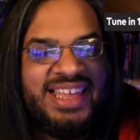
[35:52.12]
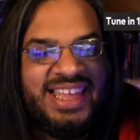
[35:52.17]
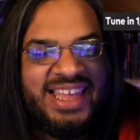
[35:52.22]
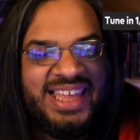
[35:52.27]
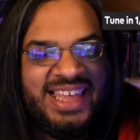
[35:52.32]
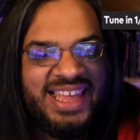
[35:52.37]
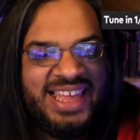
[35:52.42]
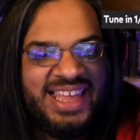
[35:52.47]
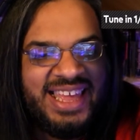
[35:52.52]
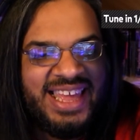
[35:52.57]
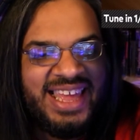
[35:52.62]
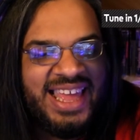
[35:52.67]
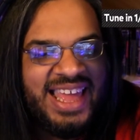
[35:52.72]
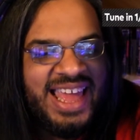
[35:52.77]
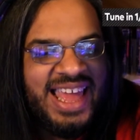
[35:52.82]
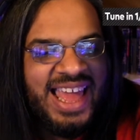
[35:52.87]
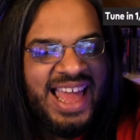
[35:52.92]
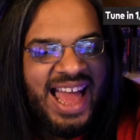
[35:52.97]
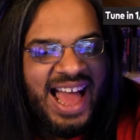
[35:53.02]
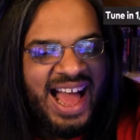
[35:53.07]

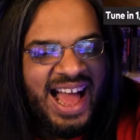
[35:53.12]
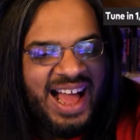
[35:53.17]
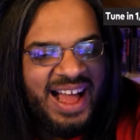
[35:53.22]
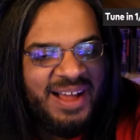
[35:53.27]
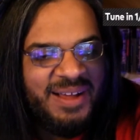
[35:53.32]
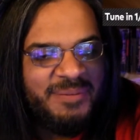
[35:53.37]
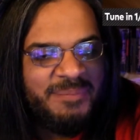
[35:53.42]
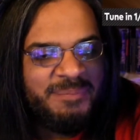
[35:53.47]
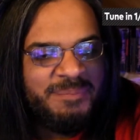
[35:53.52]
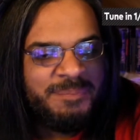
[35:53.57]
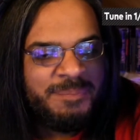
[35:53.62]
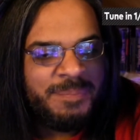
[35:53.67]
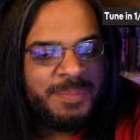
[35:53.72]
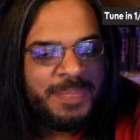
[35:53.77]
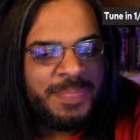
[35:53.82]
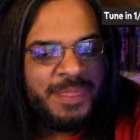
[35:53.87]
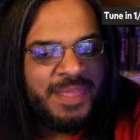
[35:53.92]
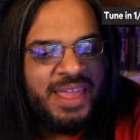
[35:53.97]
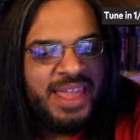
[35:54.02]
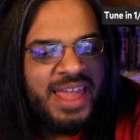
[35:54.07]
then.
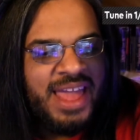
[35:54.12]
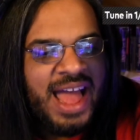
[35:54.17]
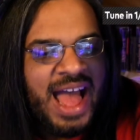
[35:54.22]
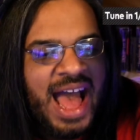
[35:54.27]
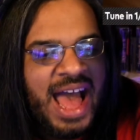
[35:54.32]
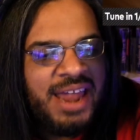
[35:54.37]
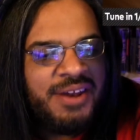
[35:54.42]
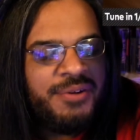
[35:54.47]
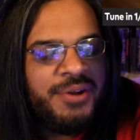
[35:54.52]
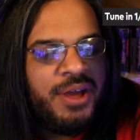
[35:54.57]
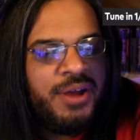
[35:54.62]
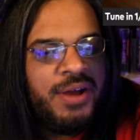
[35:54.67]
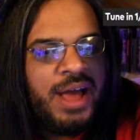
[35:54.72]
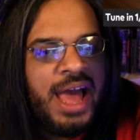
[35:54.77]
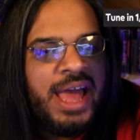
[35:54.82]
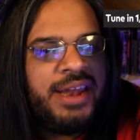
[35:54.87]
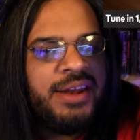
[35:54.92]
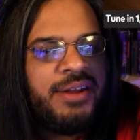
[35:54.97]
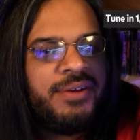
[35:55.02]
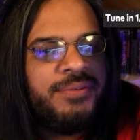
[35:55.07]
I don't know.
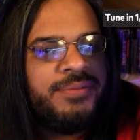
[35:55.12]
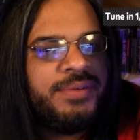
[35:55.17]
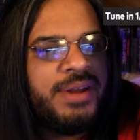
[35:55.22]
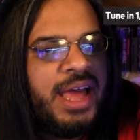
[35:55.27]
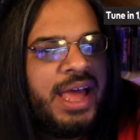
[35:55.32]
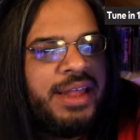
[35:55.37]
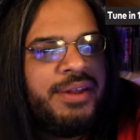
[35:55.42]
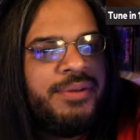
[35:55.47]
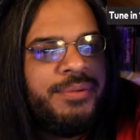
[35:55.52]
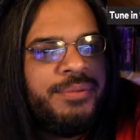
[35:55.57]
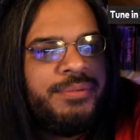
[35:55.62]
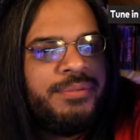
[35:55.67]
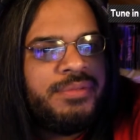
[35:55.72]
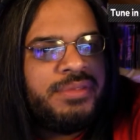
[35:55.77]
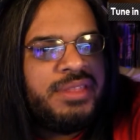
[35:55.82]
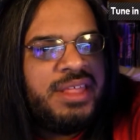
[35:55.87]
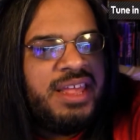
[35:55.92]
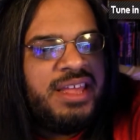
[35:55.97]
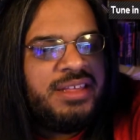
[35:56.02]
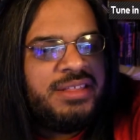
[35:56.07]
I don't
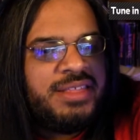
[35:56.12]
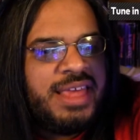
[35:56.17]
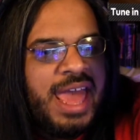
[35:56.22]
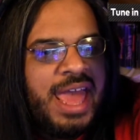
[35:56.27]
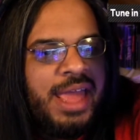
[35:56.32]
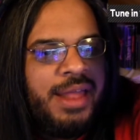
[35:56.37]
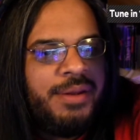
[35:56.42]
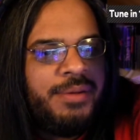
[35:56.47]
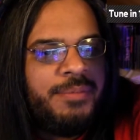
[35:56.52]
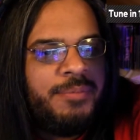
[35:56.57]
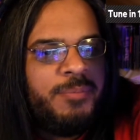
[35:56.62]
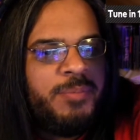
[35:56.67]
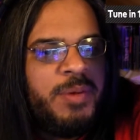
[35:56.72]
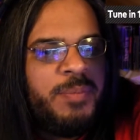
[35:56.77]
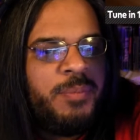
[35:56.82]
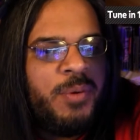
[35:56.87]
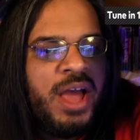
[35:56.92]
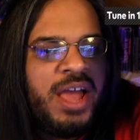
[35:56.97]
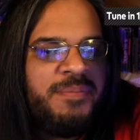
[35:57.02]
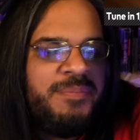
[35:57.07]
think that
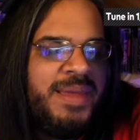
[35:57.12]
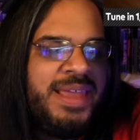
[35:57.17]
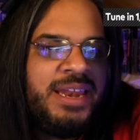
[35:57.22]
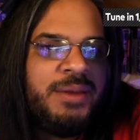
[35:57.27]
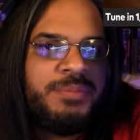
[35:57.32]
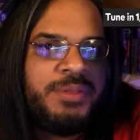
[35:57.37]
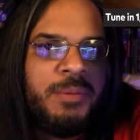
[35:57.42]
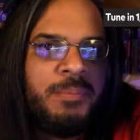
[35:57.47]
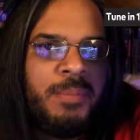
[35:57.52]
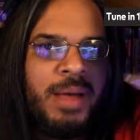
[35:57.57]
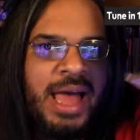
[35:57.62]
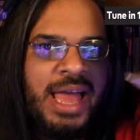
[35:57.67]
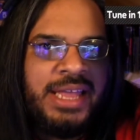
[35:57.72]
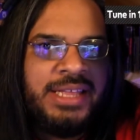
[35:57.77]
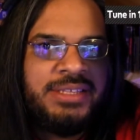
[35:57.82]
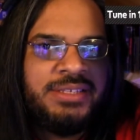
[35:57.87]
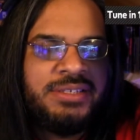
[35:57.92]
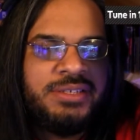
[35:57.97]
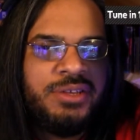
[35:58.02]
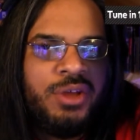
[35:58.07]
people had made up their
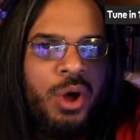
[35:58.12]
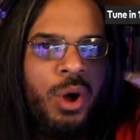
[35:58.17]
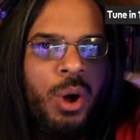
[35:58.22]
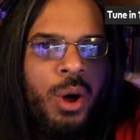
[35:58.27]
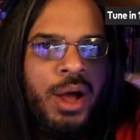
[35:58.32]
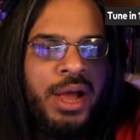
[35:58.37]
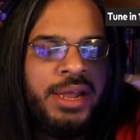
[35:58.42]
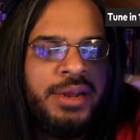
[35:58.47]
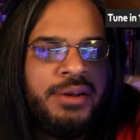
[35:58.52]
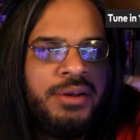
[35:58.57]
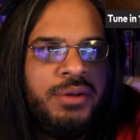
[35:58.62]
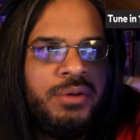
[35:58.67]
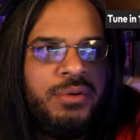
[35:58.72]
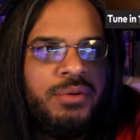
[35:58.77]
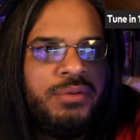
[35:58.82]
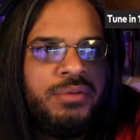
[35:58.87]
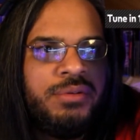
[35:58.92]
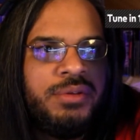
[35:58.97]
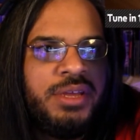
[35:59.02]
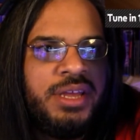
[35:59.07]
minds on
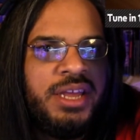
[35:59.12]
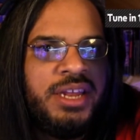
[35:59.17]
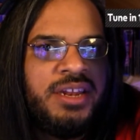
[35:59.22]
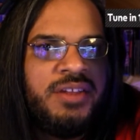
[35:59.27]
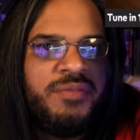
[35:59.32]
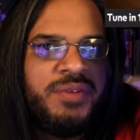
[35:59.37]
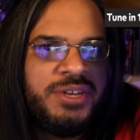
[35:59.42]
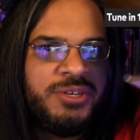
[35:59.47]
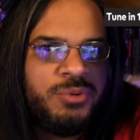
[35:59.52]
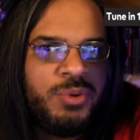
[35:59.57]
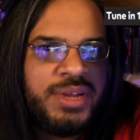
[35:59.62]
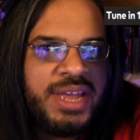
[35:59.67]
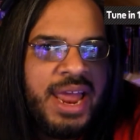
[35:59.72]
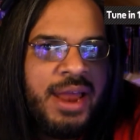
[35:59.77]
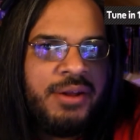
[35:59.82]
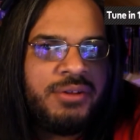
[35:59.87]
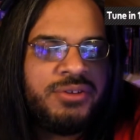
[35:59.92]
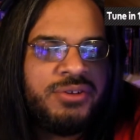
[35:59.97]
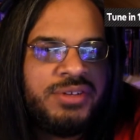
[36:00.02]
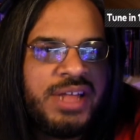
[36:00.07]
individual
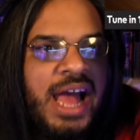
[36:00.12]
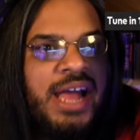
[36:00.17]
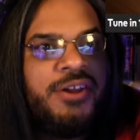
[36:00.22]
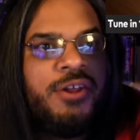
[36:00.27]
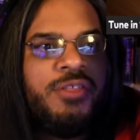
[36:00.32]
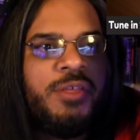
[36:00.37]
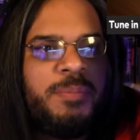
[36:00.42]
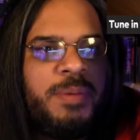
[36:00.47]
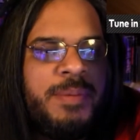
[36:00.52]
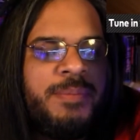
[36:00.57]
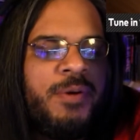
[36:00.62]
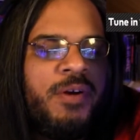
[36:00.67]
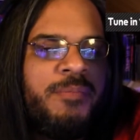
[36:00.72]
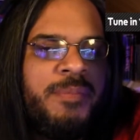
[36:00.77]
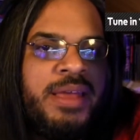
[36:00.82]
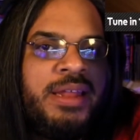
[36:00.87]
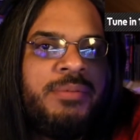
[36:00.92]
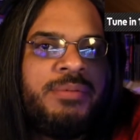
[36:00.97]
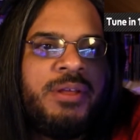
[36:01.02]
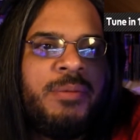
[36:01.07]
characters. I know that people have
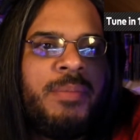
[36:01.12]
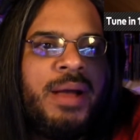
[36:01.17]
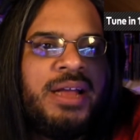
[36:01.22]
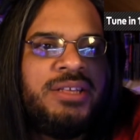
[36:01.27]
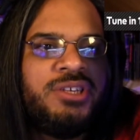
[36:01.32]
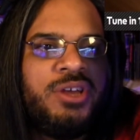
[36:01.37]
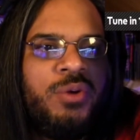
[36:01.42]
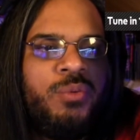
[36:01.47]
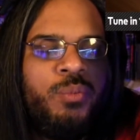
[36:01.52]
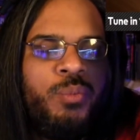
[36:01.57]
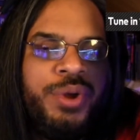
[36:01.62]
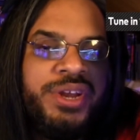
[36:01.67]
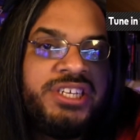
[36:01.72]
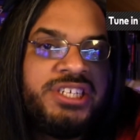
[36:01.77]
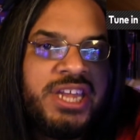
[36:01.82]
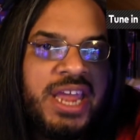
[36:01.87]
made up their minds on which